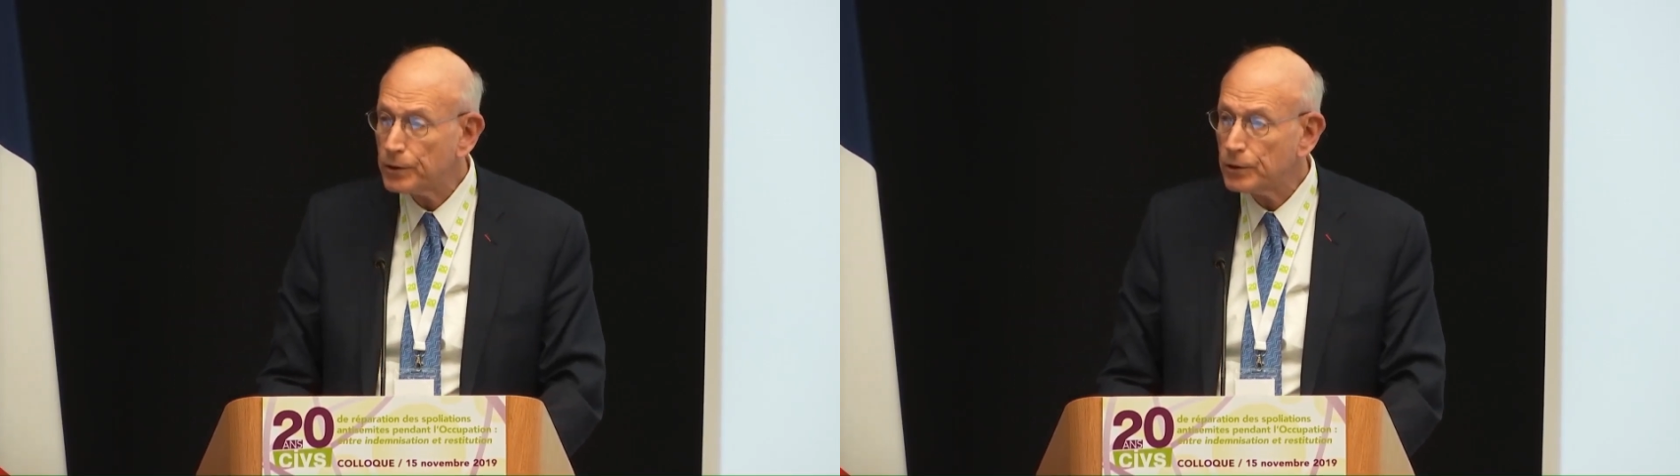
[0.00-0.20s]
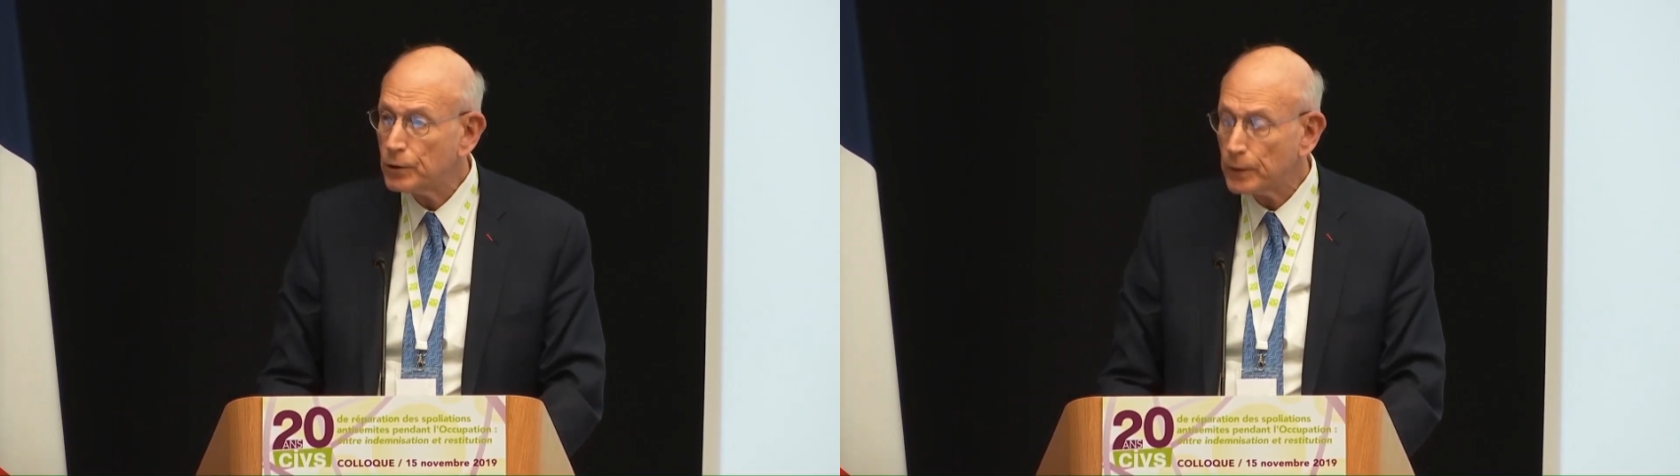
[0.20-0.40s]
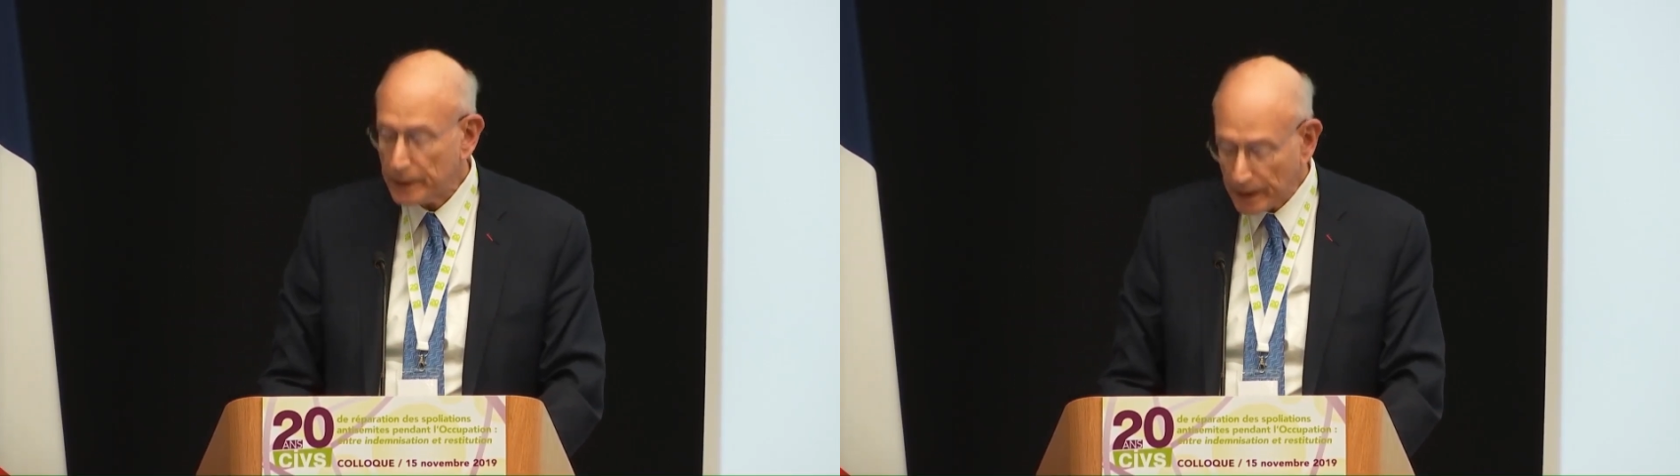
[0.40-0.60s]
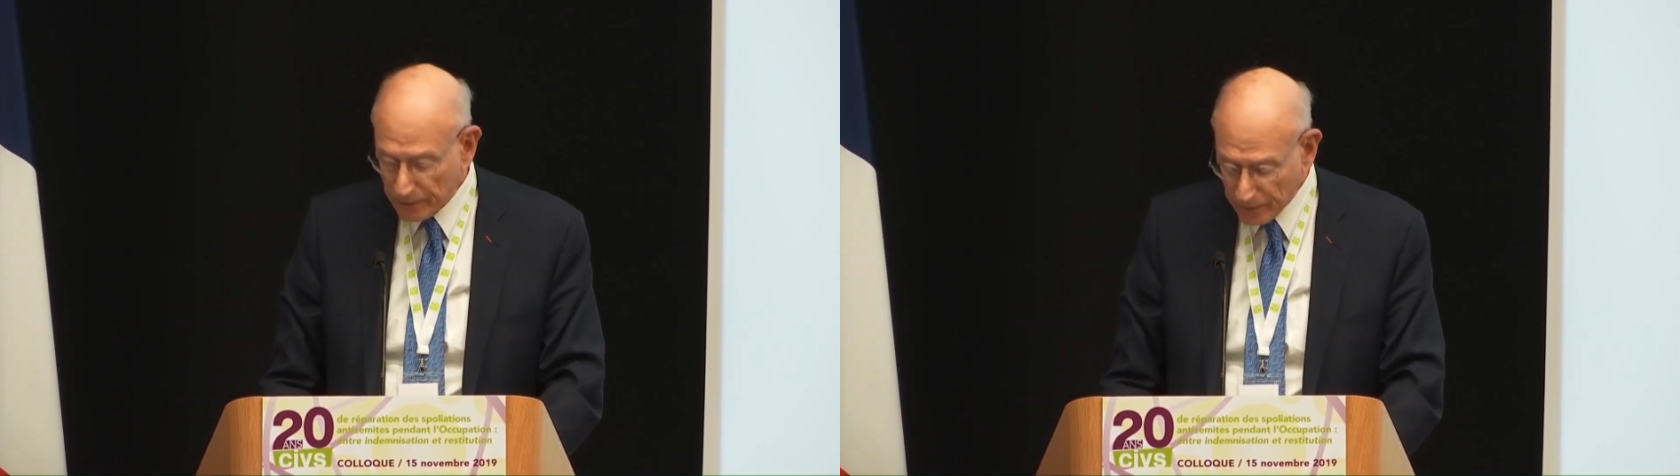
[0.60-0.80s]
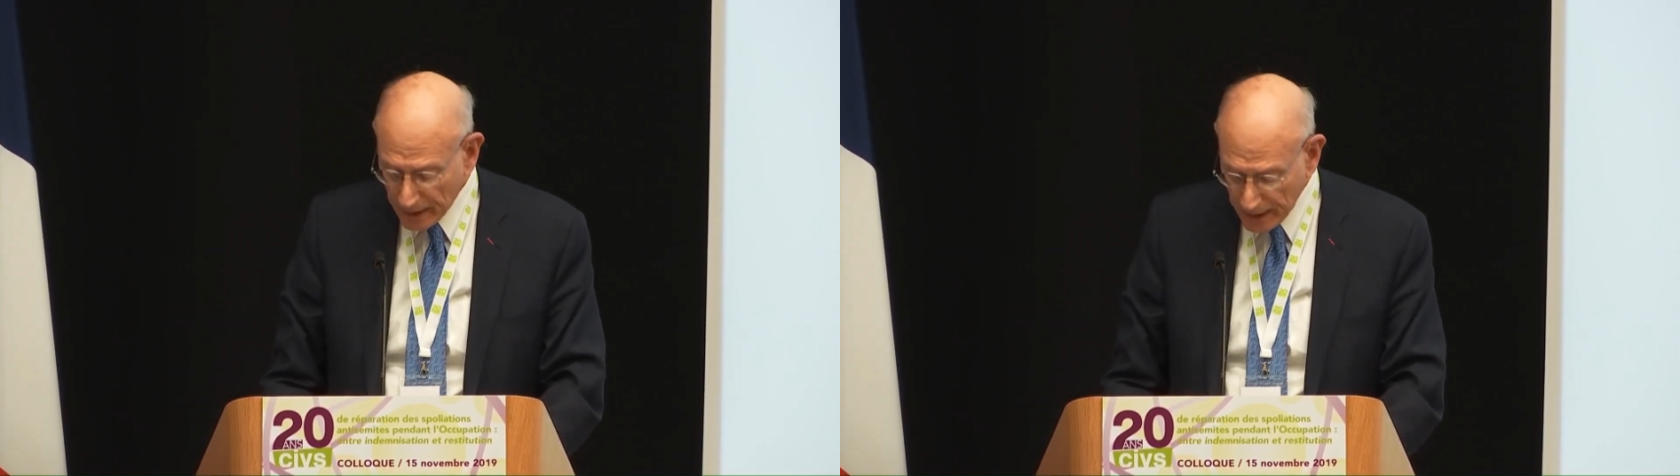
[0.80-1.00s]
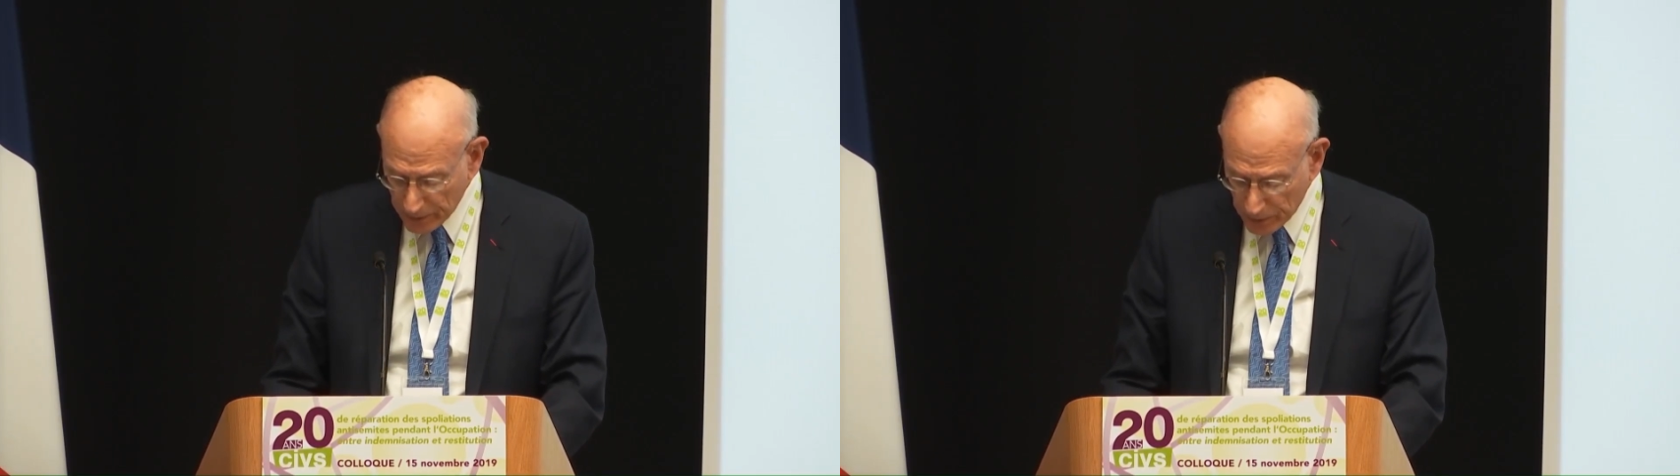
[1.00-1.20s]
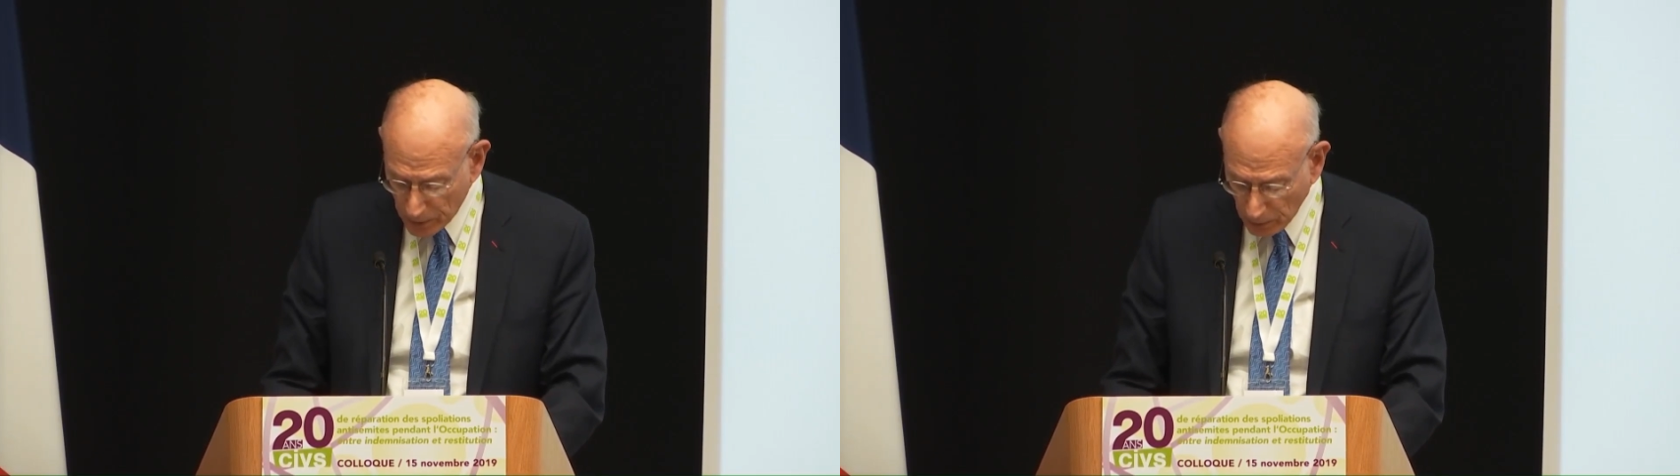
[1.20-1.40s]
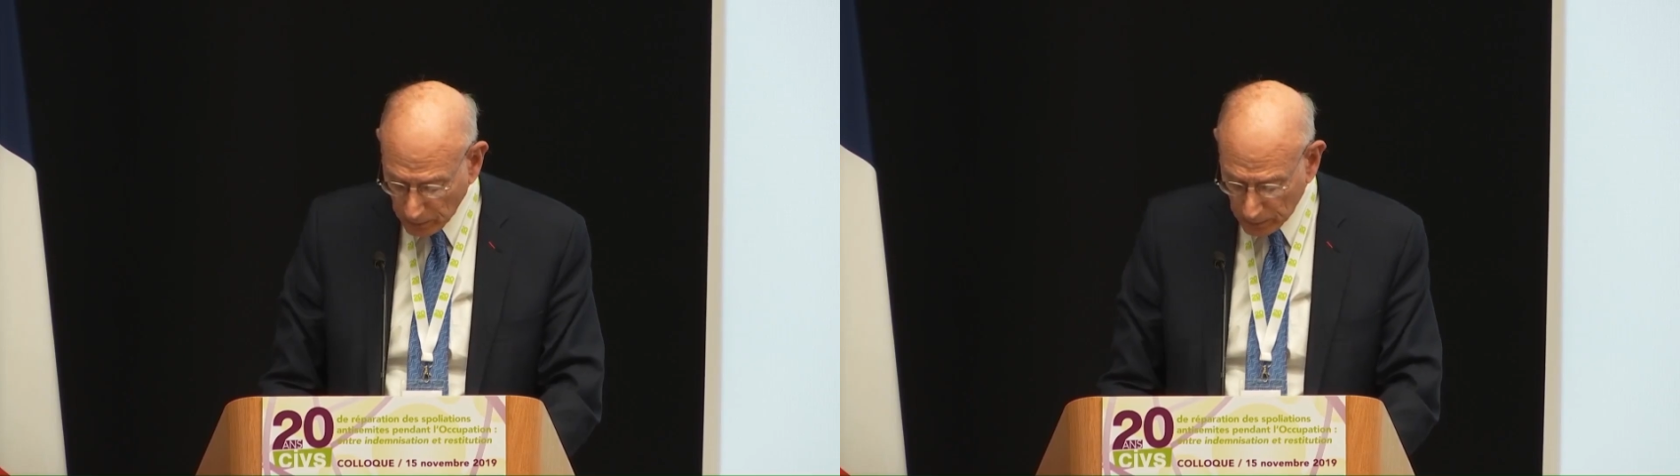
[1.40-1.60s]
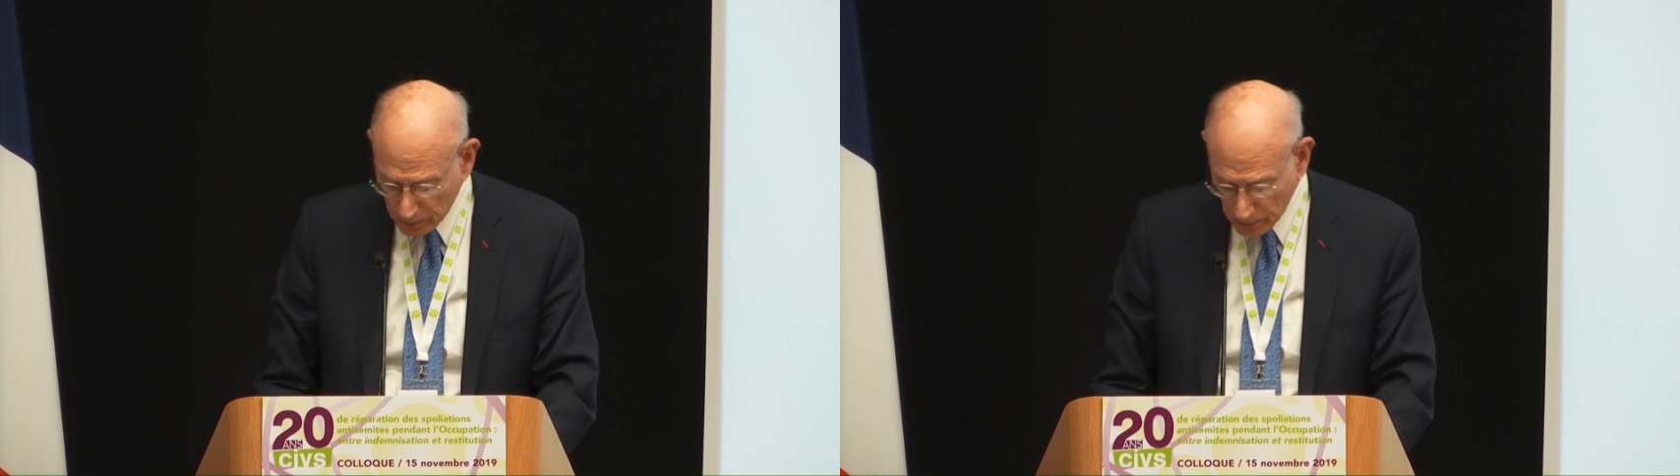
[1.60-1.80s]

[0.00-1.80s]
to identify stolen